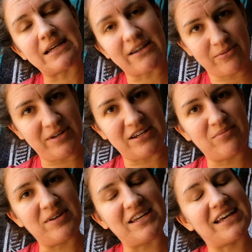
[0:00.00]

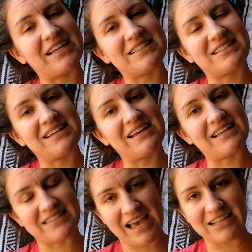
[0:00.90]
Airbnb guest
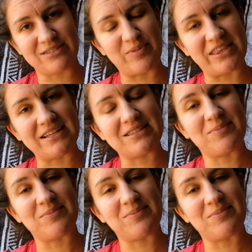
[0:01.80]
has asked me this,